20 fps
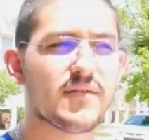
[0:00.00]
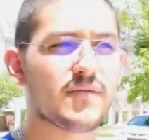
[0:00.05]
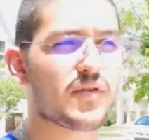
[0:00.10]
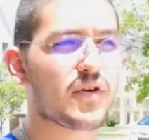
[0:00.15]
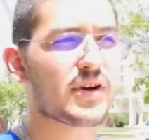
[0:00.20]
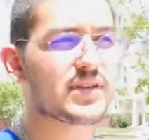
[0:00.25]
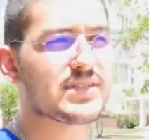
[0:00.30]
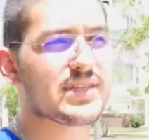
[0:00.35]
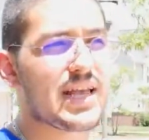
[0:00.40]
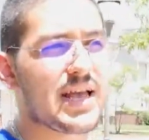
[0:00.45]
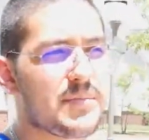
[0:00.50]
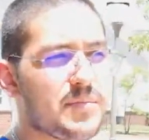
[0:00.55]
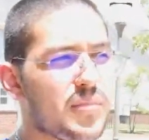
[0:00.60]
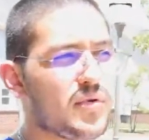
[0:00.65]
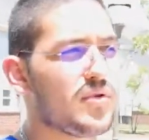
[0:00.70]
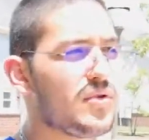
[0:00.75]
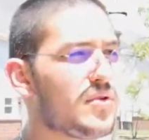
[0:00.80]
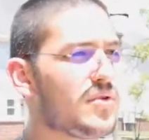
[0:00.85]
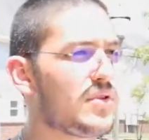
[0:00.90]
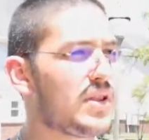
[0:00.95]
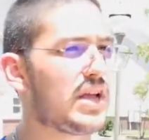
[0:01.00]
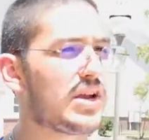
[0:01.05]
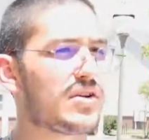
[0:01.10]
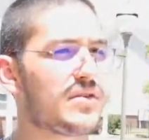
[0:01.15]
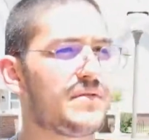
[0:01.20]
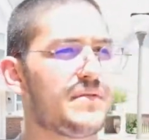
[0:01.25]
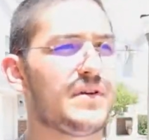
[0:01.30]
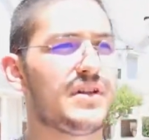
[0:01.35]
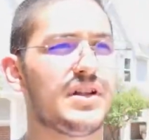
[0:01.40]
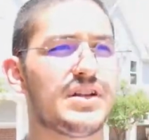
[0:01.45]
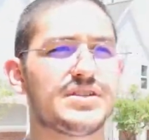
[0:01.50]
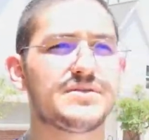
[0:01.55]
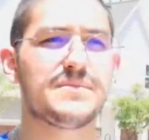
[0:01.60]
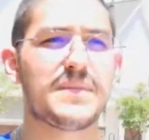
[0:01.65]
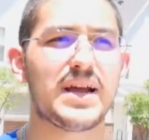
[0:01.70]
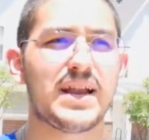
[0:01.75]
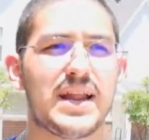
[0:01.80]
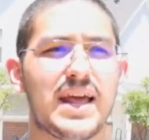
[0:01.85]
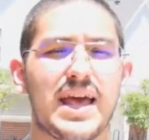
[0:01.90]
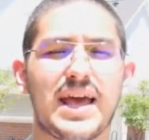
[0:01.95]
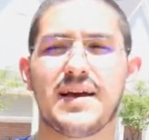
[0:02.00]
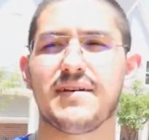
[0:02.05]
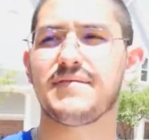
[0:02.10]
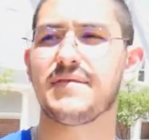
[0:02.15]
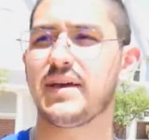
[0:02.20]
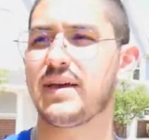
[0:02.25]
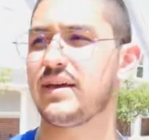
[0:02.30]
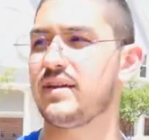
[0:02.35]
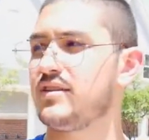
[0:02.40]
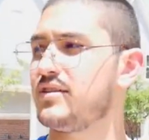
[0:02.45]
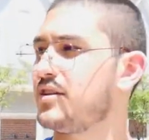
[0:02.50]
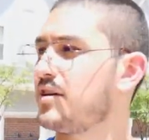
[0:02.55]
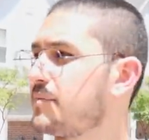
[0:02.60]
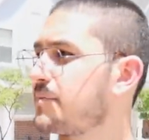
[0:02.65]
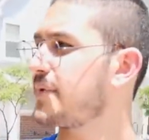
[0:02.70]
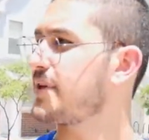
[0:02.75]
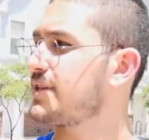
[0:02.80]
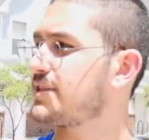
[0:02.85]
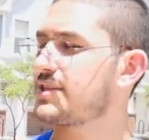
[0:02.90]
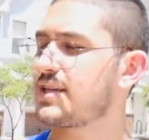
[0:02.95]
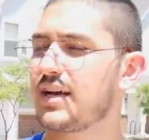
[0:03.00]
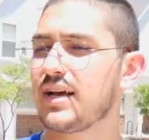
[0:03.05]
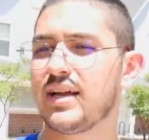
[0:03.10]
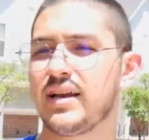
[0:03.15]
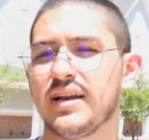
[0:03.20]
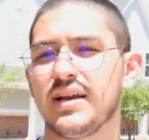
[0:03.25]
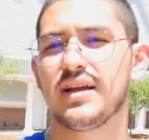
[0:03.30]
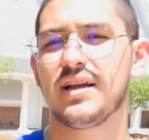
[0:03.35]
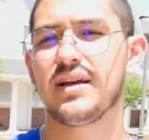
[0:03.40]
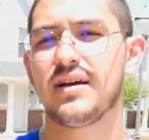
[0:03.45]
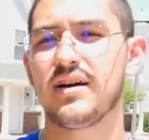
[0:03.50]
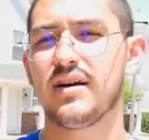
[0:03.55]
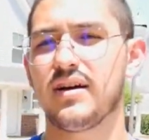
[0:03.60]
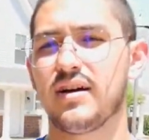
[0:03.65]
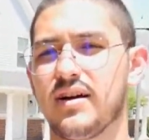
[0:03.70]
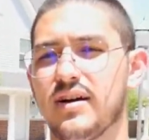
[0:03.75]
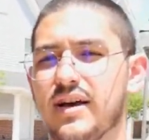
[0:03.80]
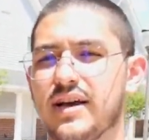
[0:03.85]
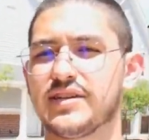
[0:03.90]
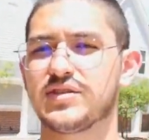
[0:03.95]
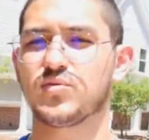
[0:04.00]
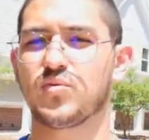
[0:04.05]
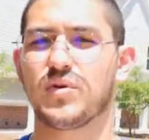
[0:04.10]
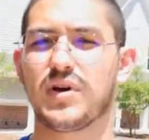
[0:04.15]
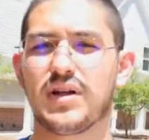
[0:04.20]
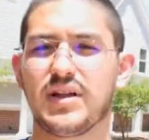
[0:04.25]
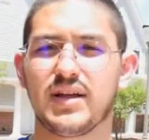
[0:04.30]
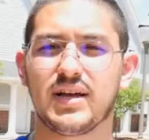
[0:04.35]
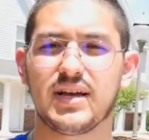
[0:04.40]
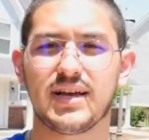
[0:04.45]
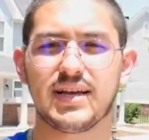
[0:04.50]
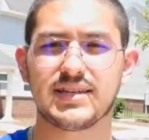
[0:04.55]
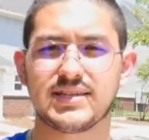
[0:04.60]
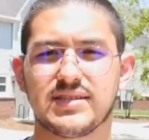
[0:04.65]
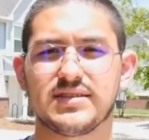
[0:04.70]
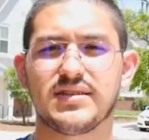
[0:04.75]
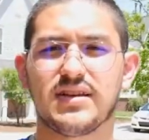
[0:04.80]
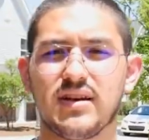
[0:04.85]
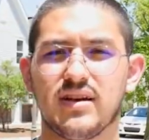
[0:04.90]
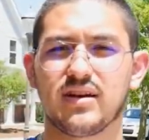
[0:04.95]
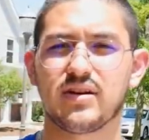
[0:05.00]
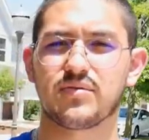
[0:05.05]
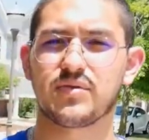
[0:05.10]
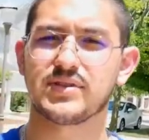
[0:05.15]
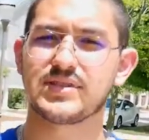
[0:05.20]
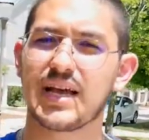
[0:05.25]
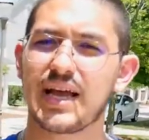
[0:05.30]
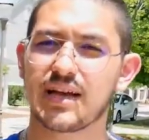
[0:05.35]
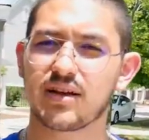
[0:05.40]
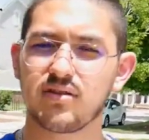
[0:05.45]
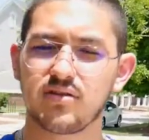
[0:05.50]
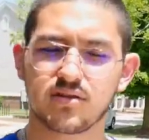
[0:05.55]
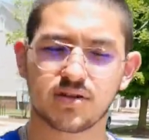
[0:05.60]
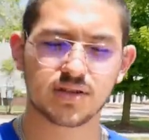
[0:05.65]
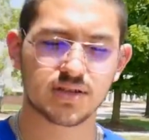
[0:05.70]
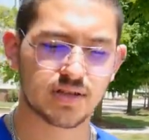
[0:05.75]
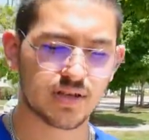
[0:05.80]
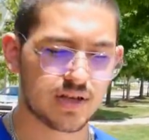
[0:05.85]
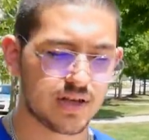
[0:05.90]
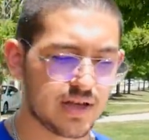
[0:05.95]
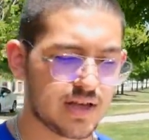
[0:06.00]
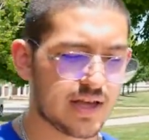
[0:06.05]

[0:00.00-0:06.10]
For example, Laker Village might have a dumping site as well as recyclers,